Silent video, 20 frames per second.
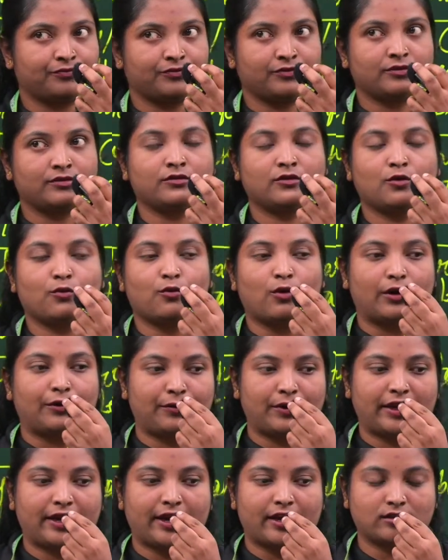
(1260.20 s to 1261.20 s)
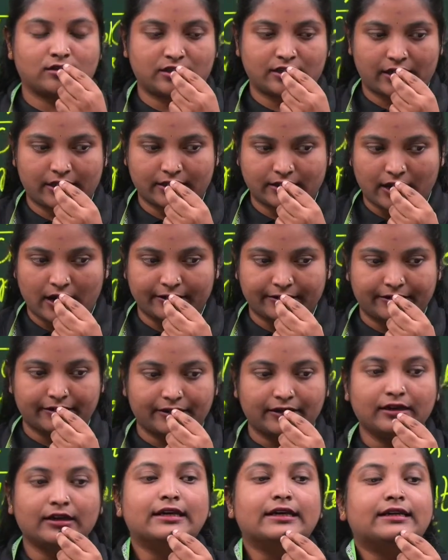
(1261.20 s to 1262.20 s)
what we can say that
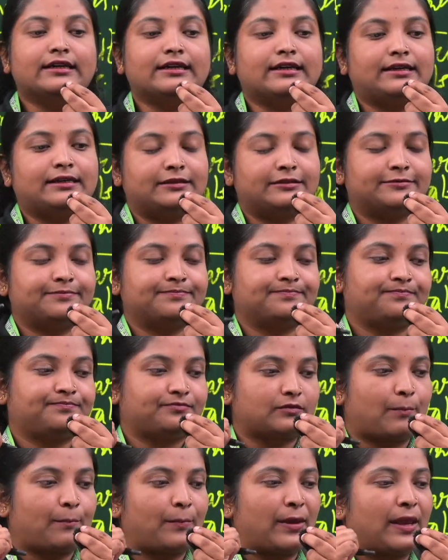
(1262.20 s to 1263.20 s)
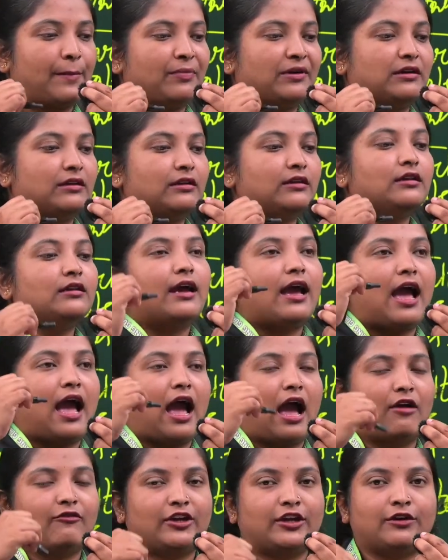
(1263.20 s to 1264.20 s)
people having
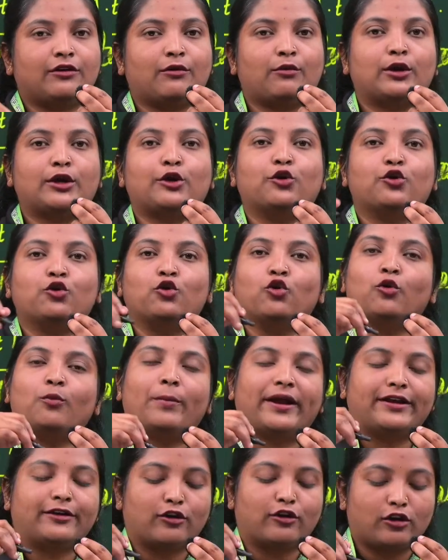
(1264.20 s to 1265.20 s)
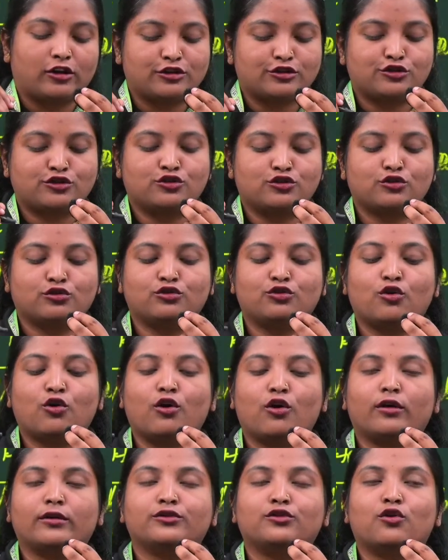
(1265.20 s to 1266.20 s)
one group and all, so
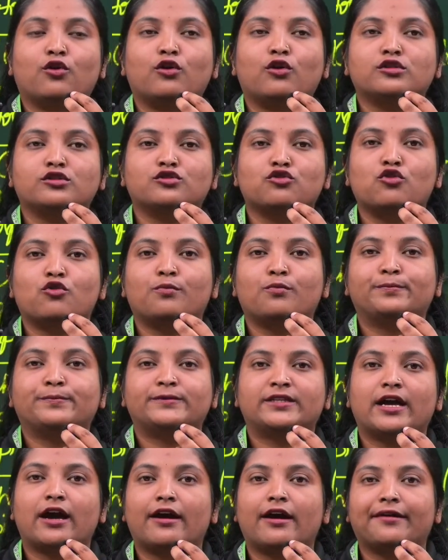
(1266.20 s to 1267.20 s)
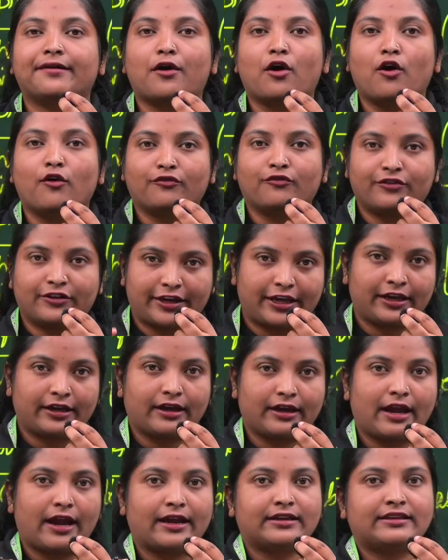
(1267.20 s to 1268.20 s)
those groups are offering and
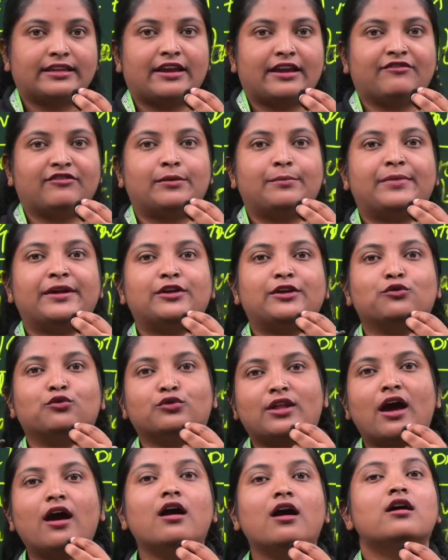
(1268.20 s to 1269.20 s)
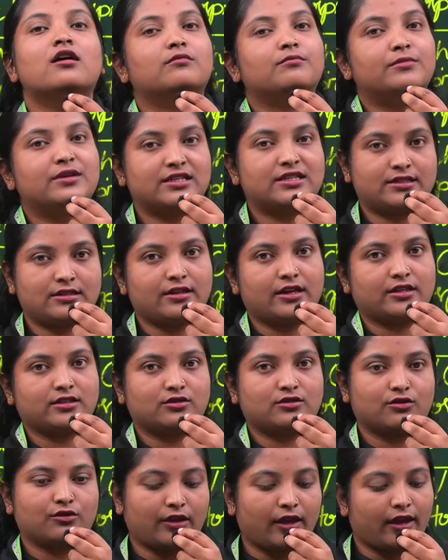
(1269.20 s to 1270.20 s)
they will be do the business.
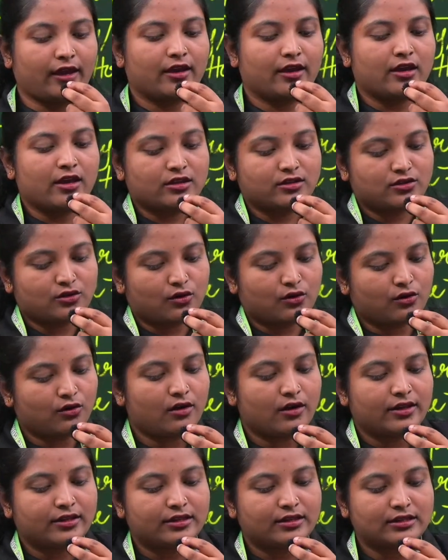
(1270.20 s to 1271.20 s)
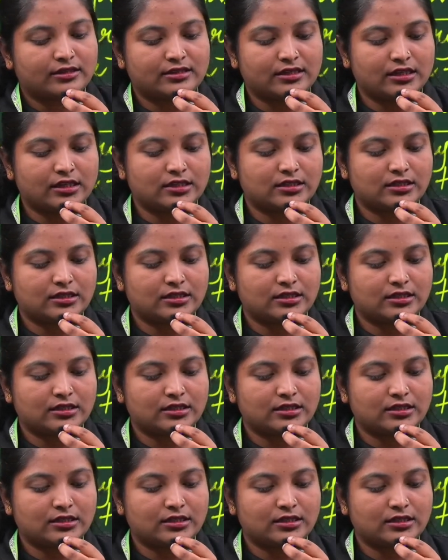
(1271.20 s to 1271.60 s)
Okay, so this is